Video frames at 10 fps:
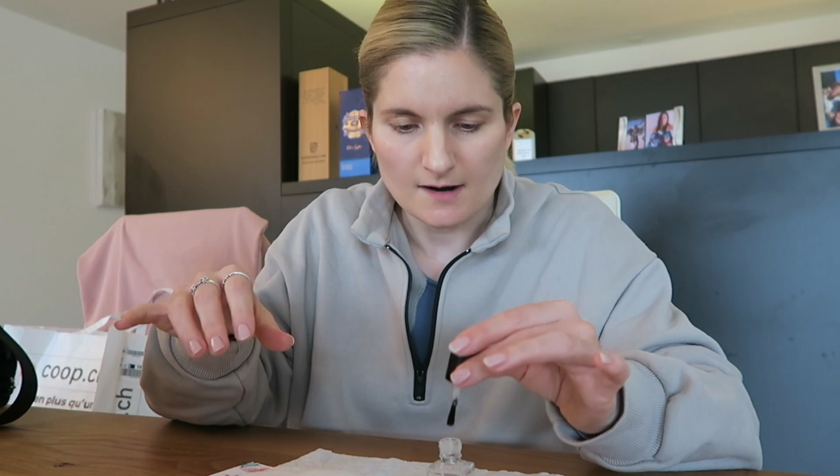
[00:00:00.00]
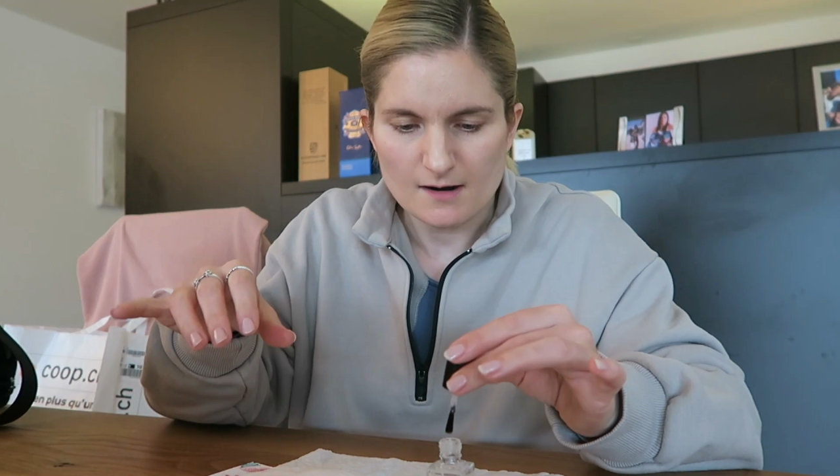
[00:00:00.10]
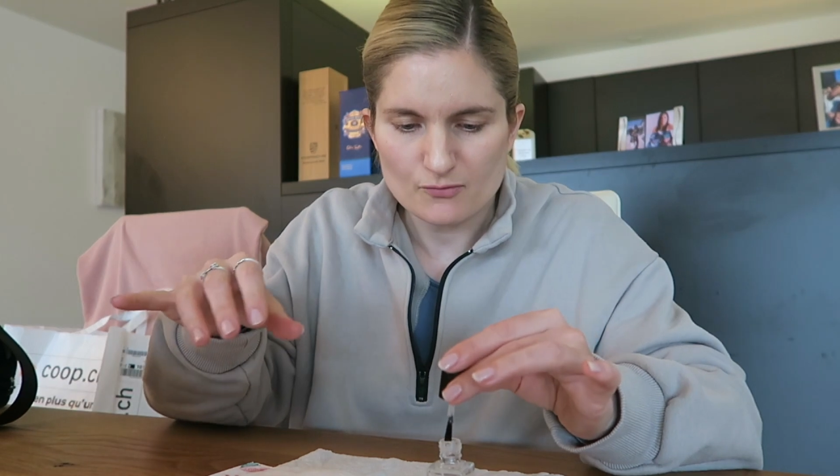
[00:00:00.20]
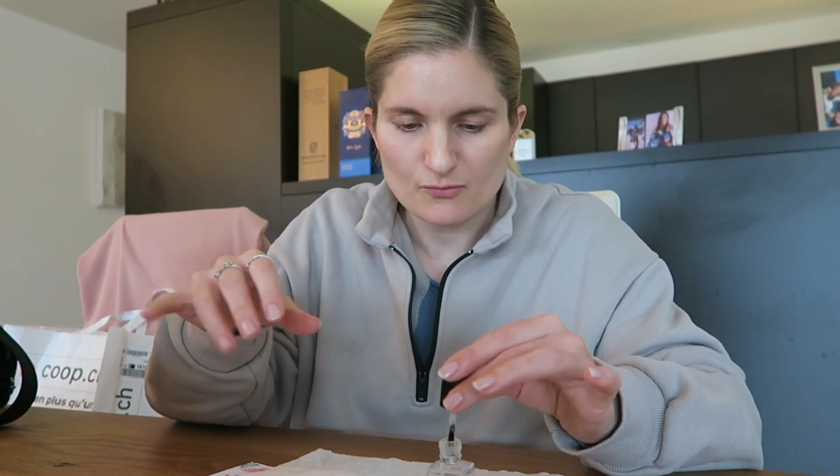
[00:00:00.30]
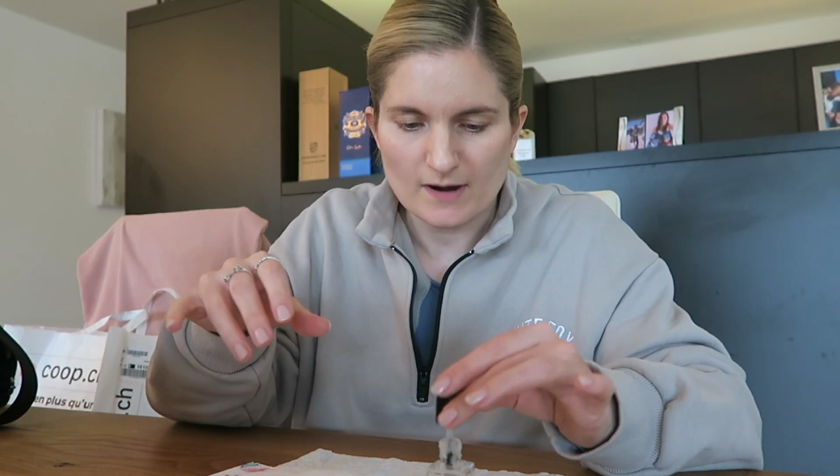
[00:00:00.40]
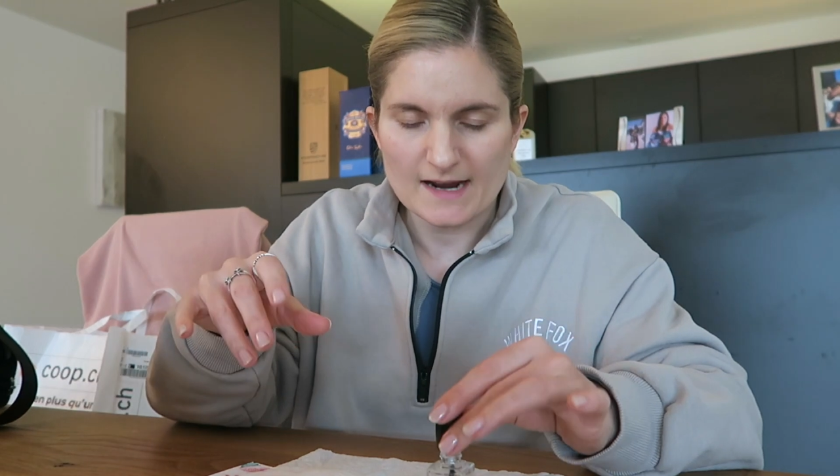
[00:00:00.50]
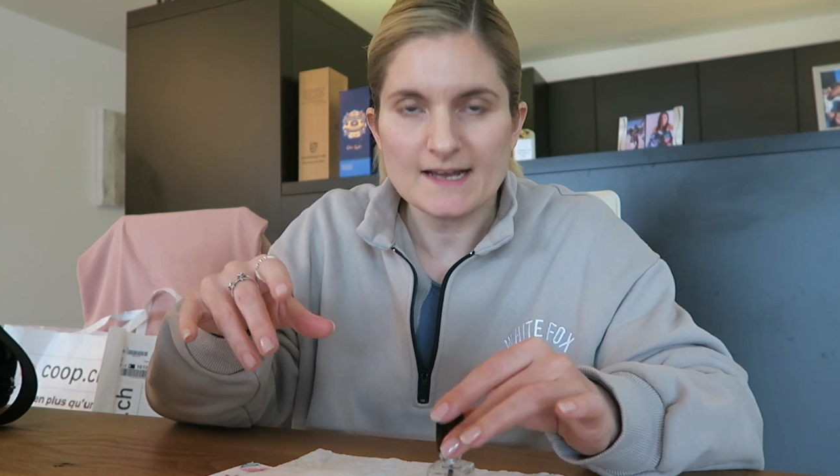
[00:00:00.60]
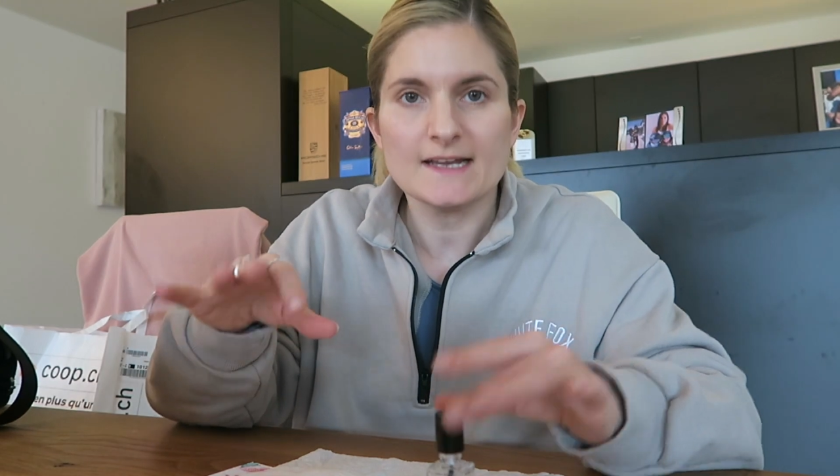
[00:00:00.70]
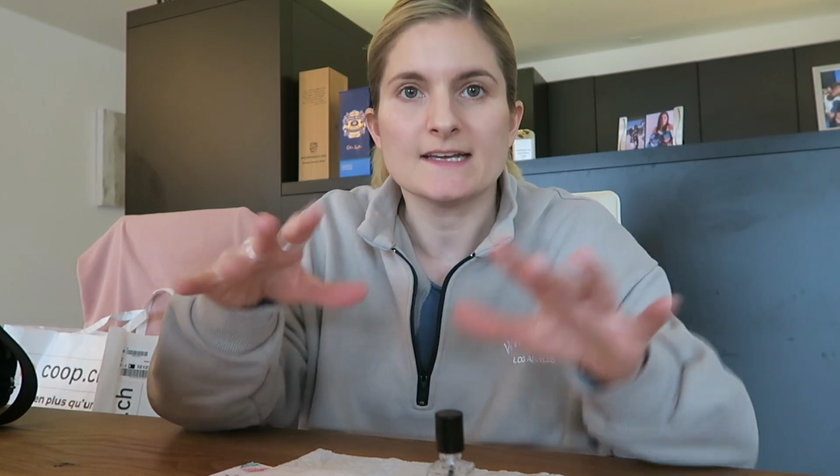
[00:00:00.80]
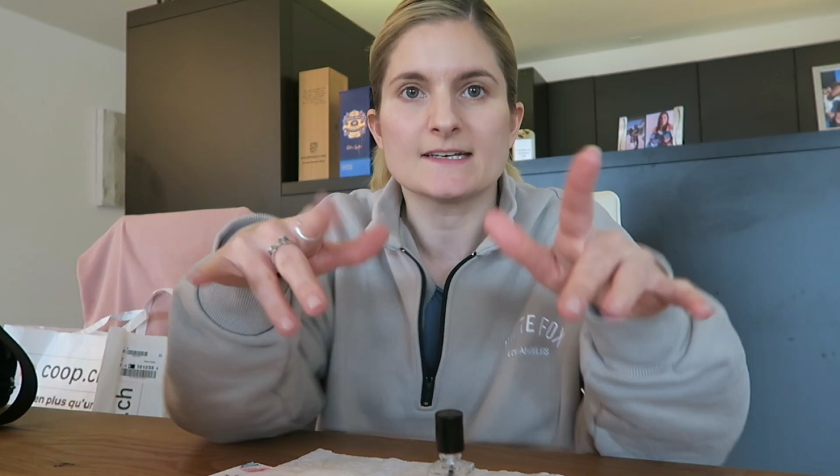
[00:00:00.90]
All
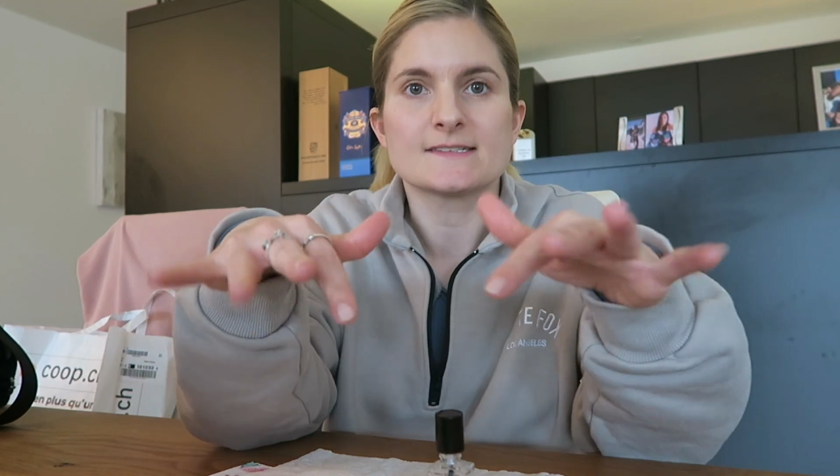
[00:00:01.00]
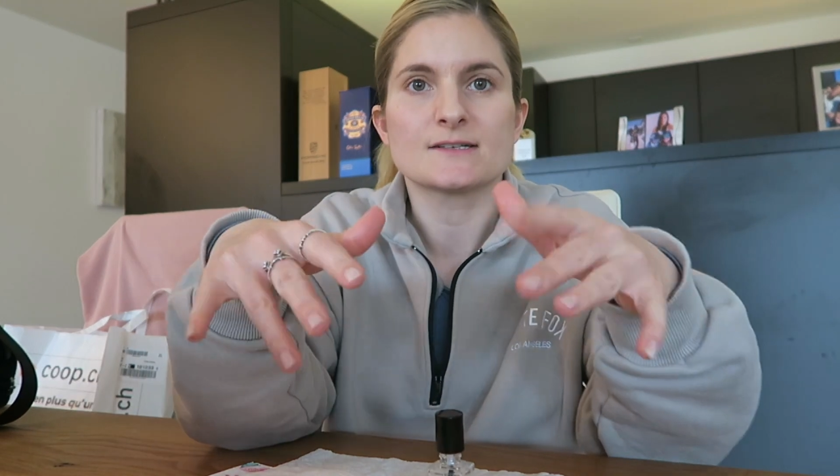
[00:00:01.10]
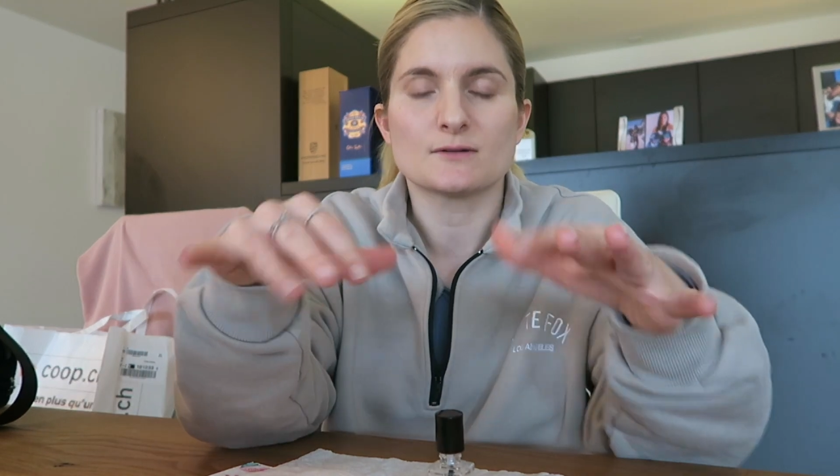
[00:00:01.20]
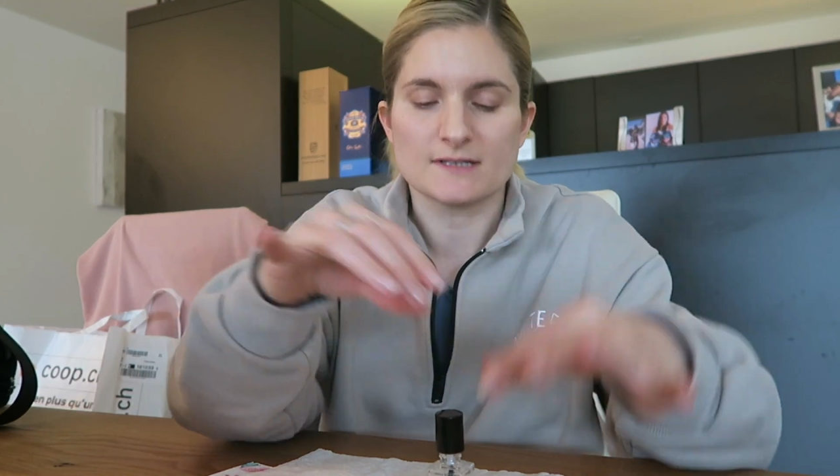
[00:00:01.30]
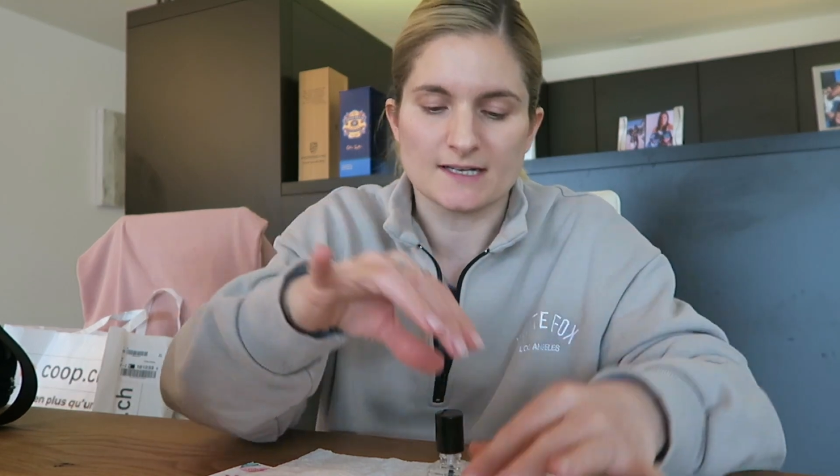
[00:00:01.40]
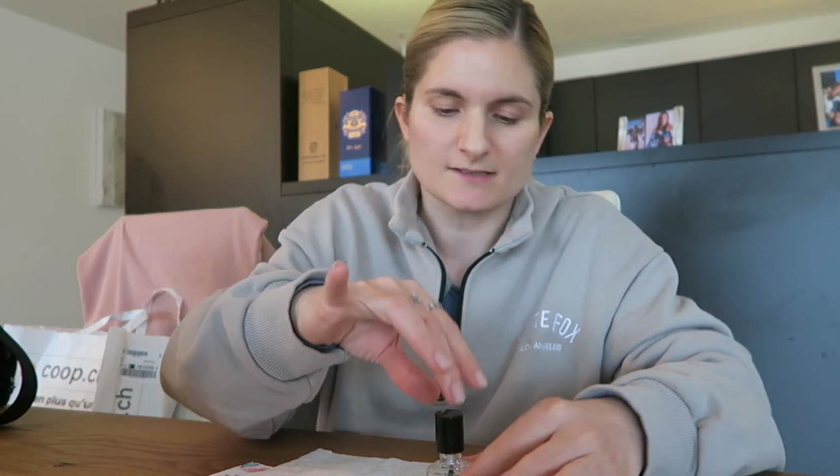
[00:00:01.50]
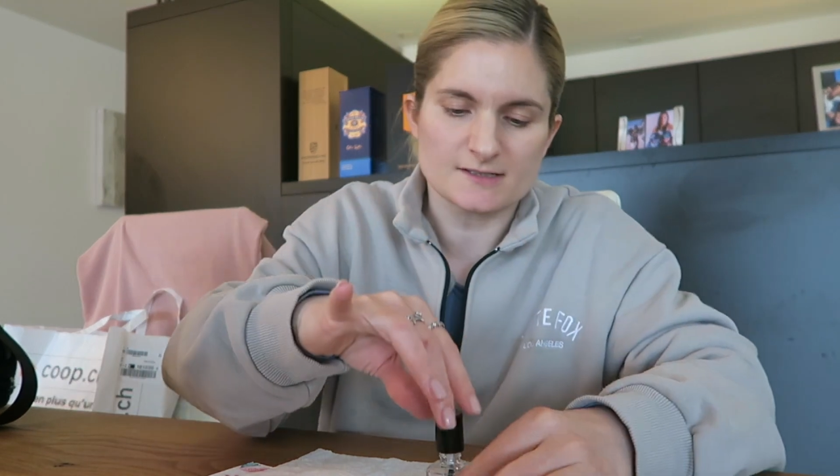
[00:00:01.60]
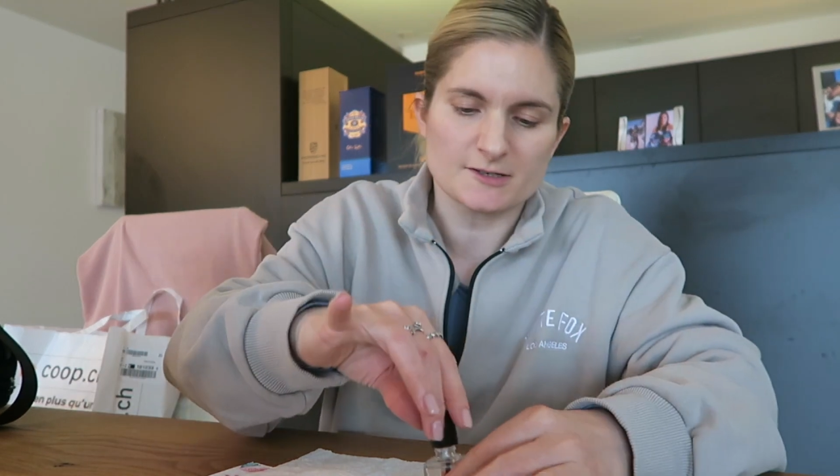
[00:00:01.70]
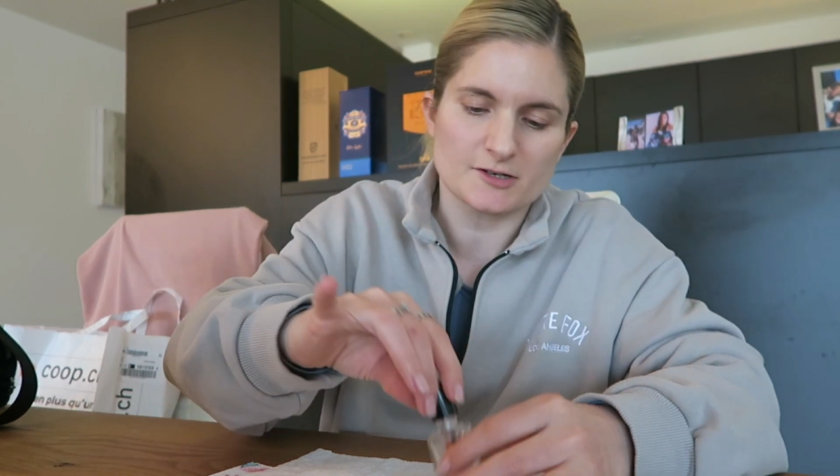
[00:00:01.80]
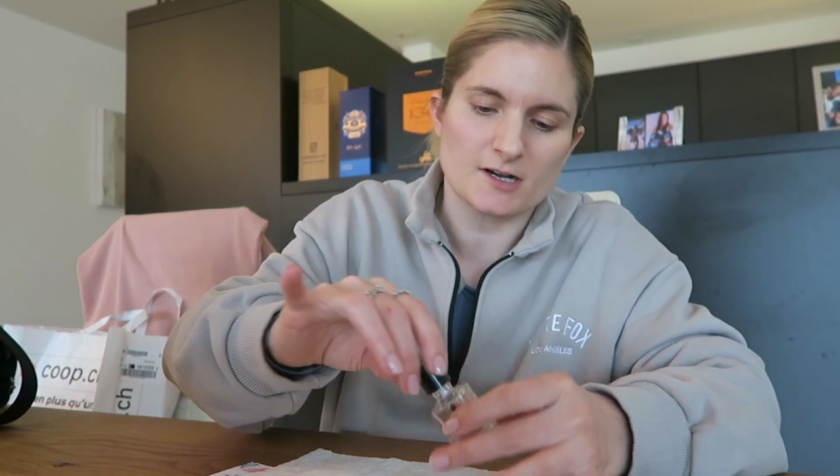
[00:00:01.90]
right, so nails
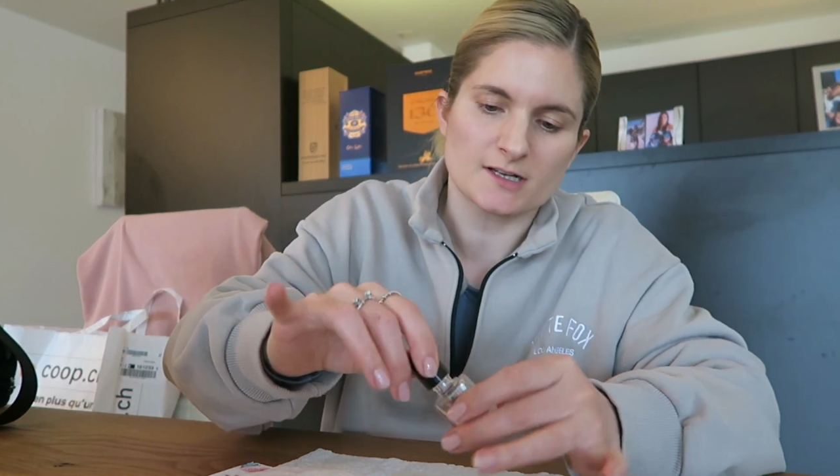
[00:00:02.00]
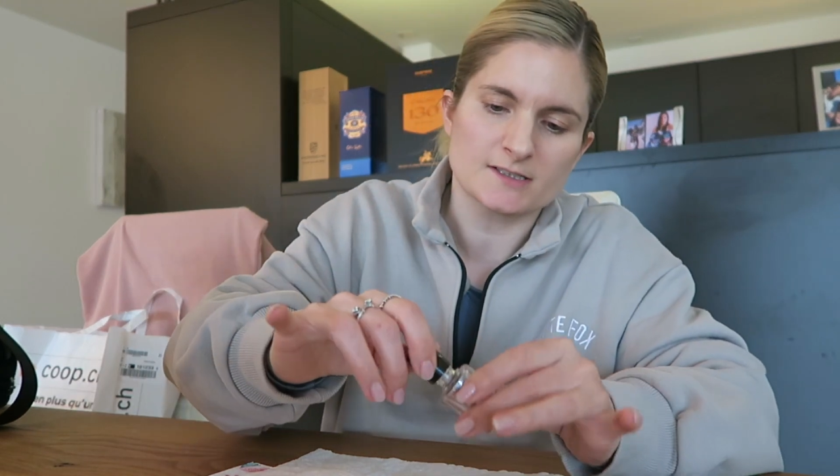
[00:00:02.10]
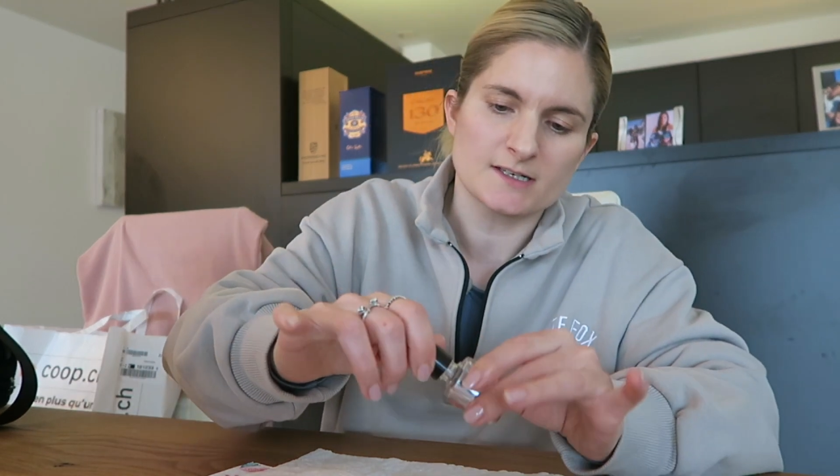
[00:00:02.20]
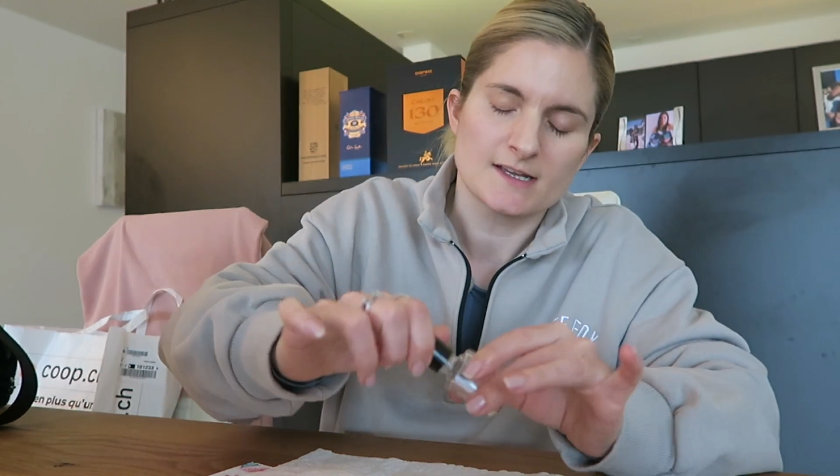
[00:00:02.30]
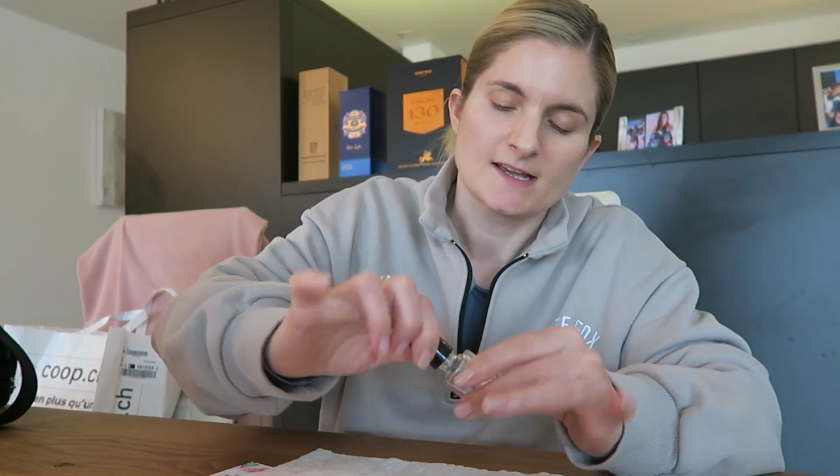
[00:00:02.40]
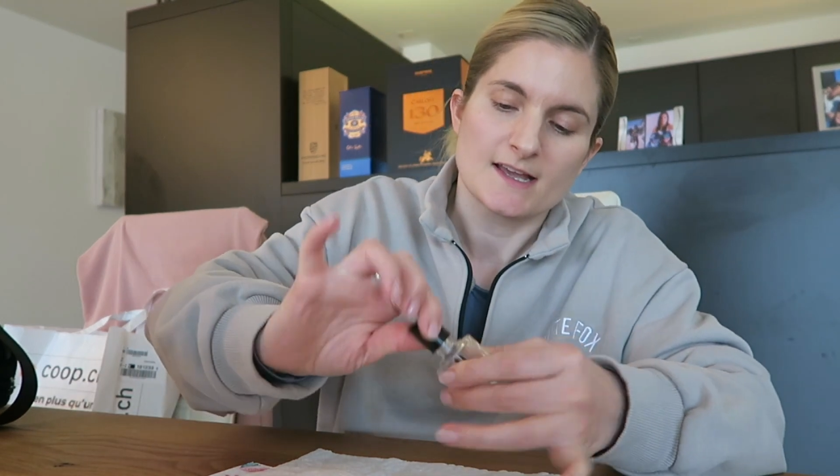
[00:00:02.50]
are done.